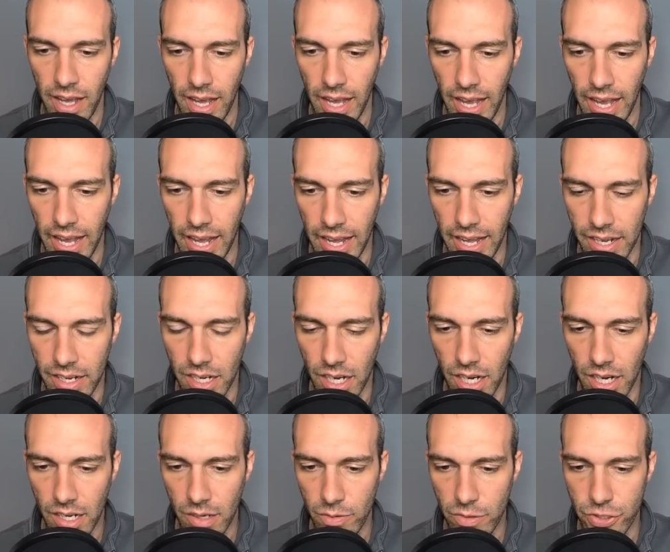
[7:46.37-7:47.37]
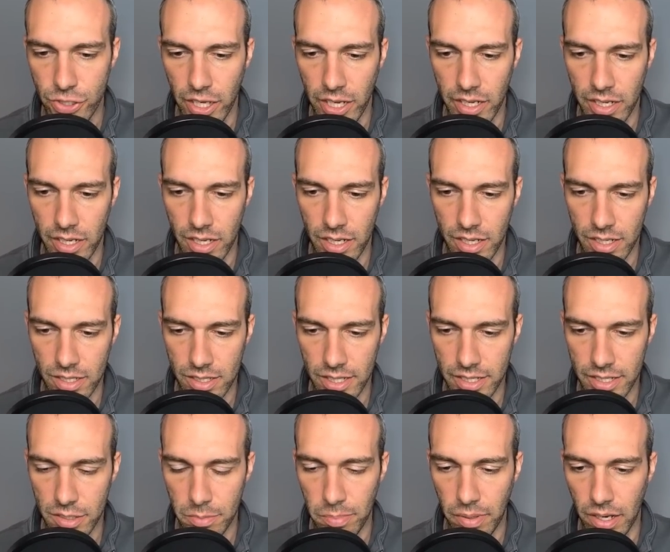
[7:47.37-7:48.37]
And Aqua Jet on
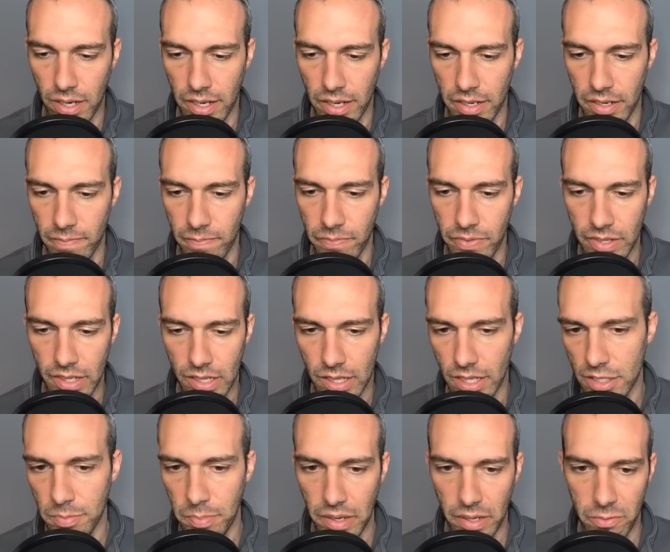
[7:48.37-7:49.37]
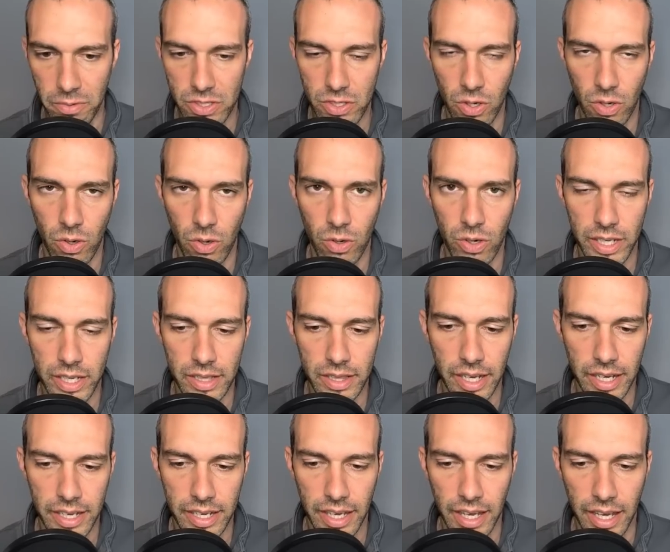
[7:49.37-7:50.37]
Golisopod. Golisopod was already
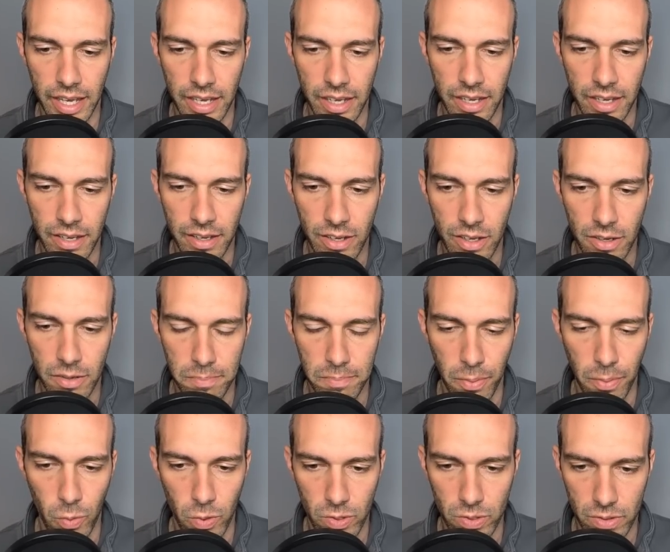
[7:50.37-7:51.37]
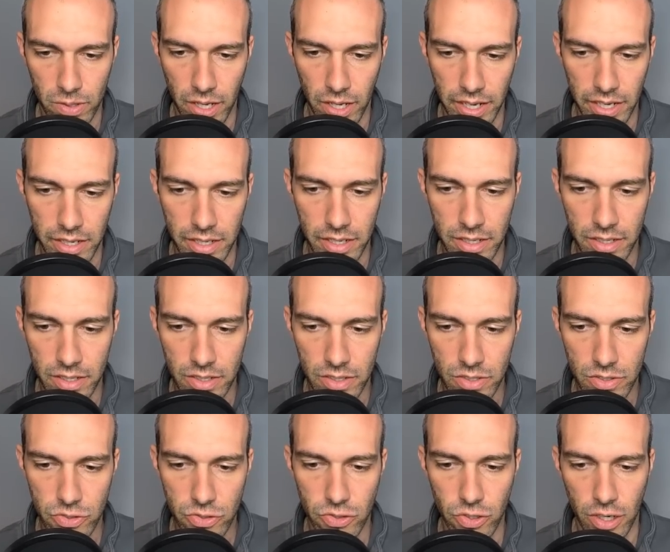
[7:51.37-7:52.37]
like a borderline
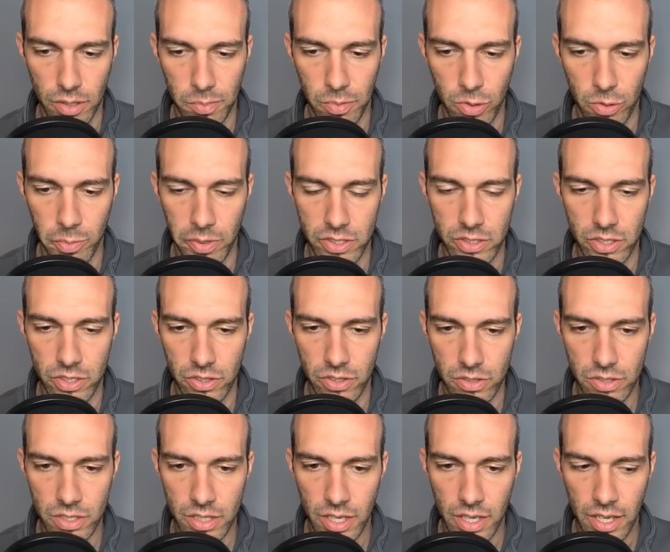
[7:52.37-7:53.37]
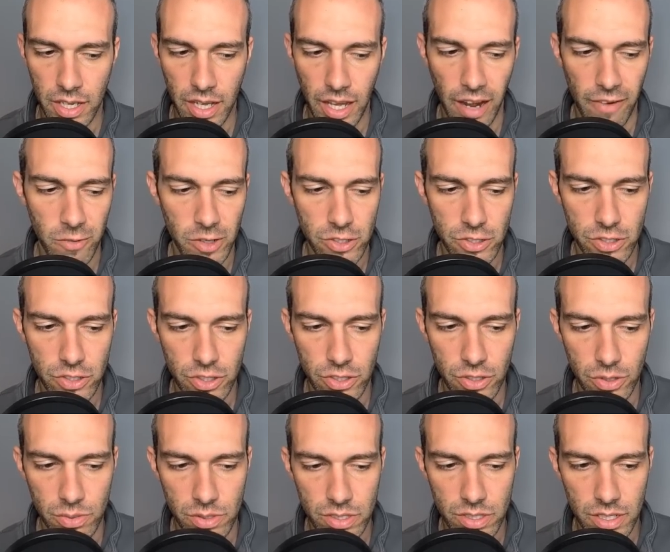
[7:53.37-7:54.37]
strong Pokemon to use. Everyone just
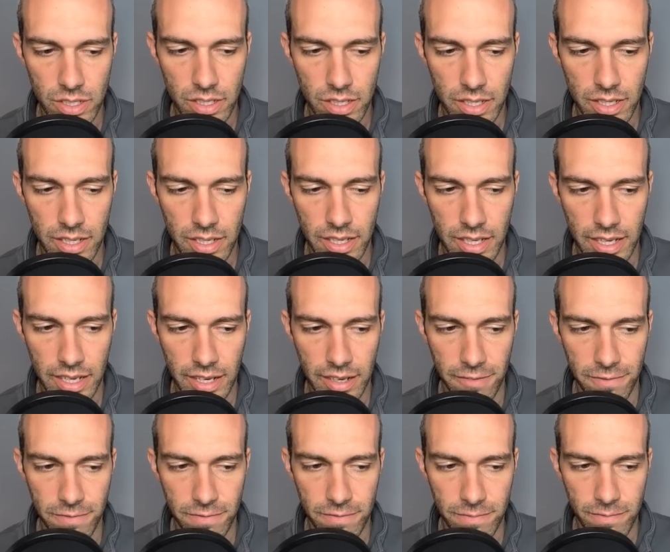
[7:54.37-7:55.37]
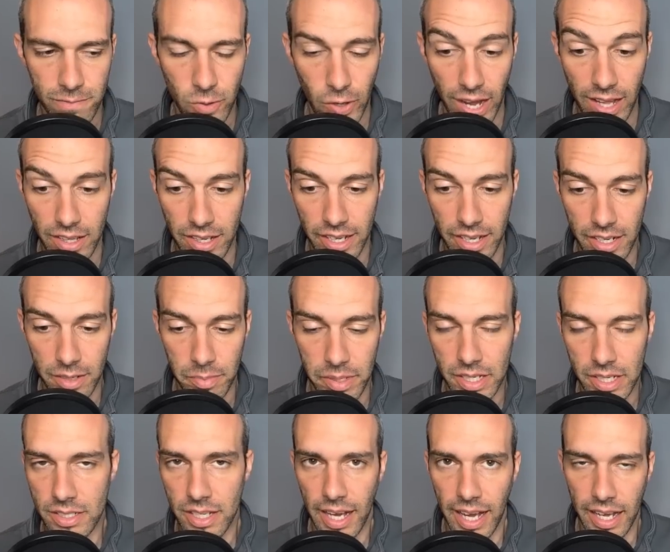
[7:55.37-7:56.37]
used Feraligatr
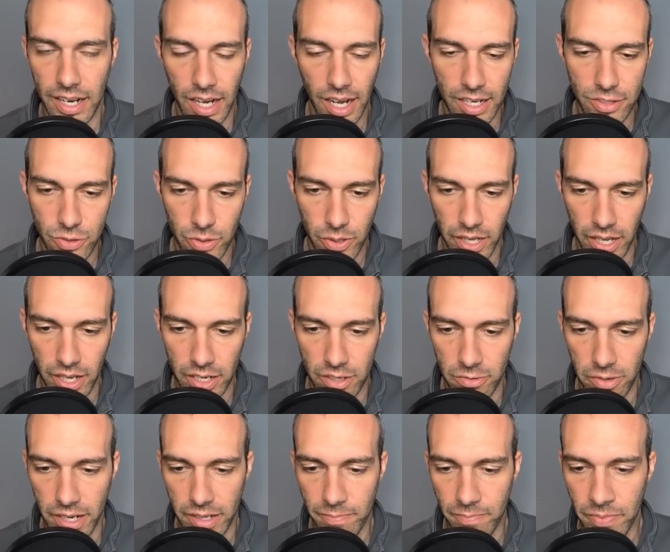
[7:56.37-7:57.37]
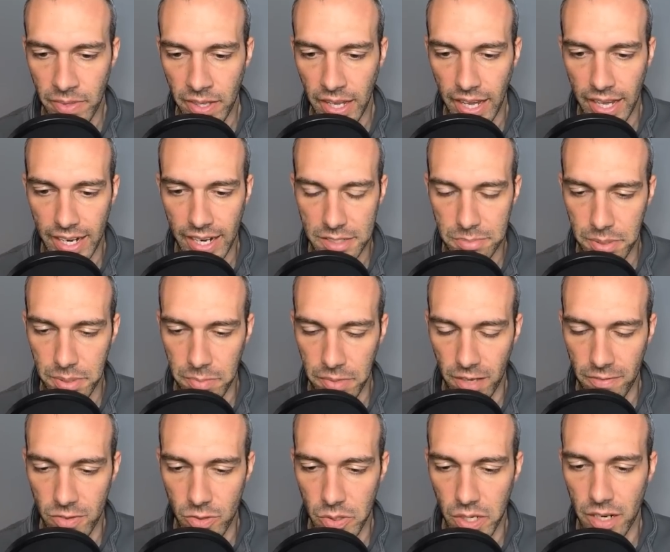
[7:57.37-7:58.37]
because it had Hydro Cannon, right? And Ice Beam
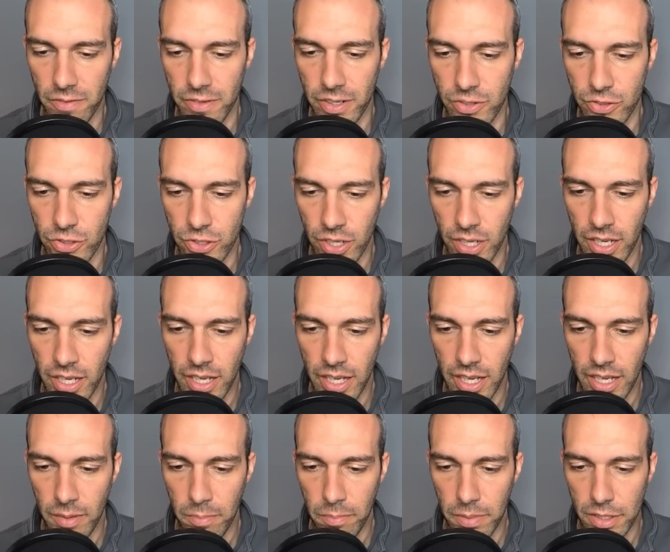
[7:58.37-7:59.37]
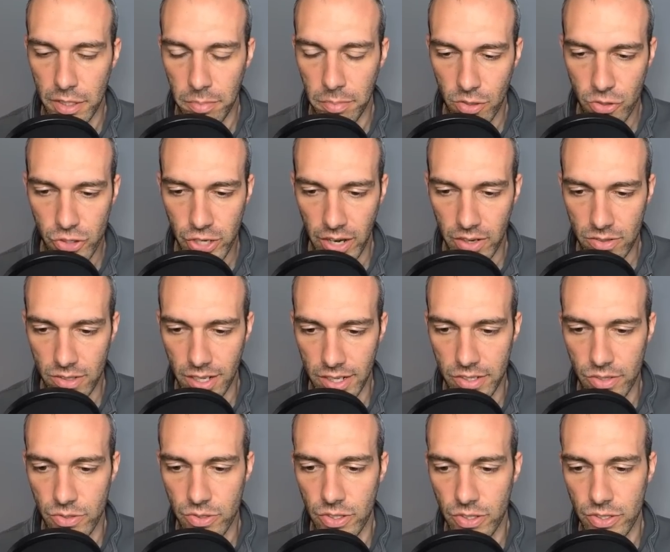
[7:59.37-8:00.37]
gave you coverage. But they're both Shadow Claw
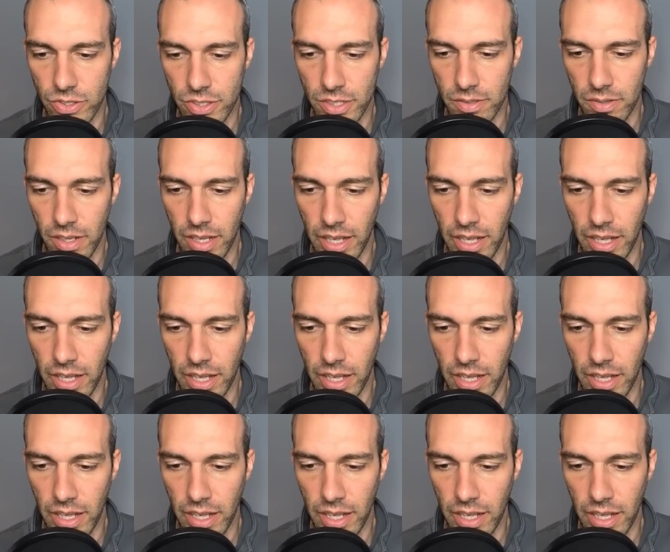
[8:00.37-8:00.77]
users.